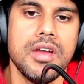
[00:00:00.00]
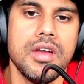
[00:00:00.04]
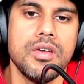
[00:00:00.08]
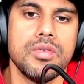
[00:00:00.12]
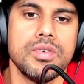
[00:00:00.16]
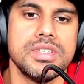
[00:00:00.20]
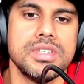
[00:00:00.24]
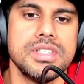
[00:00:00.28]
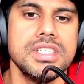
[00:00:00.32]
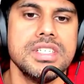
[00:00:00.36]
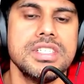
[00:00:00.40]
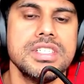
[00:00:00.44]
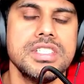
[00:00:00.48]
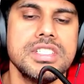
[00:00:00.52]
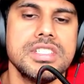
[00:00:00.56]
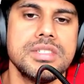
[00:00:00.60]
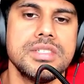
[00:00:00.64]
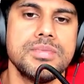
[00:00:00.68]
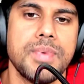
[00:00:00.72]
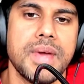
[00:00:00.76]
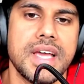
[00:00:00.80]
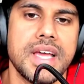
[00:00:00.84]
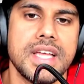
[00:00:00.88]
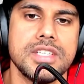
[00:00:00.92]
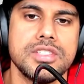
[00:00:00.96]
resistance
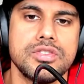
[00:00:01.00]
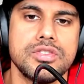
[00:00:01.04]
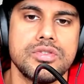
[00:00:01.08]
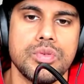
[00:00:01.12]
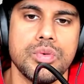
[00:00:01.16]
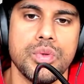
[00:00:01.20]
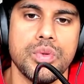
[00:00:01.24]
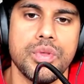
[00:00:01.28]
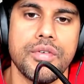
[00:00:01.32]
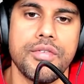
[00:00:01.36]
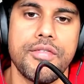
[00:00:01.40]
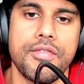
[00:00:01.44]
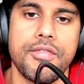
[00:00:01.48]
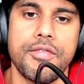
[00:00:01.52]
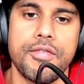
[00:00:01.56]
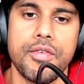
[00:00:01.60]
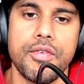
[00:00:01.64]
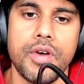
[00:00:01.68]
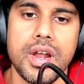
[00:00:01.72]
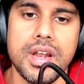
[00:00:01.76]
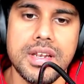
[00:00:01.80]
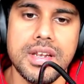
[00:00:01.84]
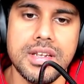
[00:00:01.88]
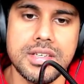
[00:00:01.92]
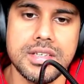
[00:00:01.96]
band through the
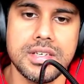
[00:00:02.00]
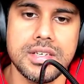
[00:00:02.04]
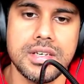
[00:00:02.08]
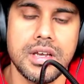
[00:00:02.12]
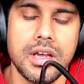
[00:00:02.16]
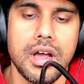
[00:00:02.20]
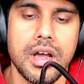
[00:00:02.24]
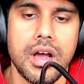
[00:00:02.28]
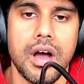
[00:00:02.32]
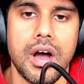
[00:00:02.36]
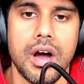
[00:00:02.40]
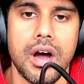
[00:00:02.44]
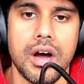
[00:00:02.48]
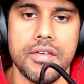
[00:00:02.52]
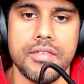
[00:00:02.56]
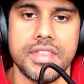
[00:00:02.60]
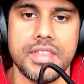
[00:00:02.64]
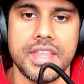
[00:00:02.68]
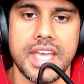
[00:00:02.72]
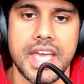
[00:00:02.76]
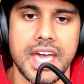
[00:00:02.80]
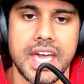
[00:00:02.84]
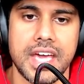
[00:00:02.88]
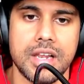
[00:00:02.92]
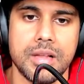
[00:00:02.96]
front of the
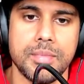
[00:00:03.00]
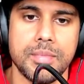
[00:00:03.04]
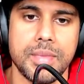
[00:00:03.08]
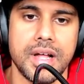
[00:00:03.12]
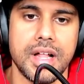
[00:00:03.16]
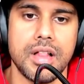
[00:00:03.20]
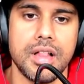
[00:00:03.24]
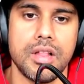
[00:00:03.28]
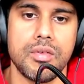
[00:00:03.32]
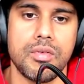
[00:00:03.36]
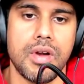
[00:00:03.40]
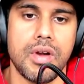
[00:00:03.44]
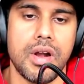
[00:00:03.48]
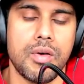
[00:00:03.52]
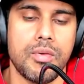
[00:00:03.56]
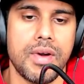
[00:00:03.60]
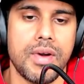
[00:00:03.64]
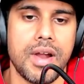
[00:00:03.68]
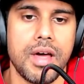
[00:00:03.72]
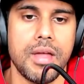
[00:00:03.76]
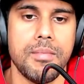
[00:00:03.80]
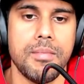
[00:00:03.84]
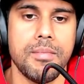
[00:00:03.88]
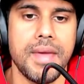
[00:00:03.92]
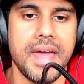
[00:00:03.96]
kettlebell
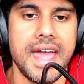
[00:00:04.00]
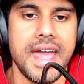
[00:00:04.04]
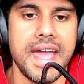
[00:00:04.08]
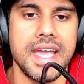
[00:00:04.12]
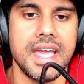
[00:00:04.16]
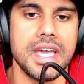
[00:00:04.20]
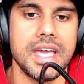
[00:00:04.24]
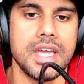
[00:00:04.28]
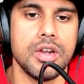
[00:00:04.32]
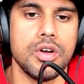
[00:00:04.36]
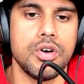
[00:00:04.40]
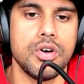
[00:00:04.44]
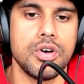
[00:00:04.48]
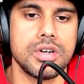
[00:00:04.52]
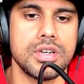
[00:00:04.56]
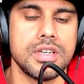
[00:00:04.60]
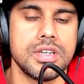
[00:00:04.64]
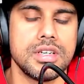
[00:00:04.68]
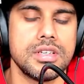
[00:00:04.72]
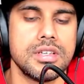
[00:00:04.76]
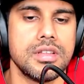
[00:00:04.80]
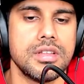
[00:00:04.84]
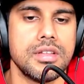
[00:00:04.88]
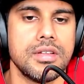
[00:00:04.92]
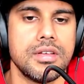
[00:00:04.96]
around back and hooked it
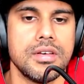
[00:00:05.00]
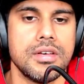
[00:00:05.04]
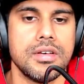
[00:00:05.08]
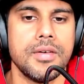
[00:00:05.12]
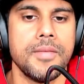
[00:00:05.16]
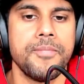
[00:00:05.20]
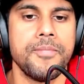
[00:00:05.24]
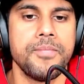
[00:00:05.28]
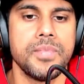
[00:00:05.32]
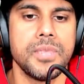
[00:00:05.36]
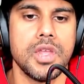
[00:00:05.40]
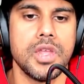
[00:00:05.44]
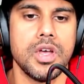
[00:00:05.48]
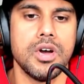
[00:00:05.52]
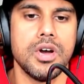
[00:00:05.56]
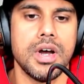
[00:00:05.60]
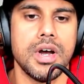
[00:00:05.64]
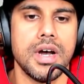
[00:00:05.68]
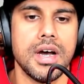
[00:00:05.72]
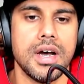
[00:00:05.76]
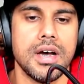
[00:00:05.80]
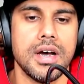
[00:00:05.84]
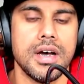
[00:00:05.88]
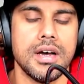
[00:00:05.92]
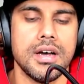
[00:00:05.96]
to the
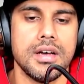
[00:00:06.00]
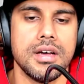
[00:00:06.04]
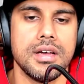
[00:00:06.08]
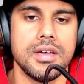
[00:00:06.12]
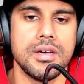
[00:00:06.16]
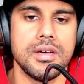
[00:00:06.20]
uh,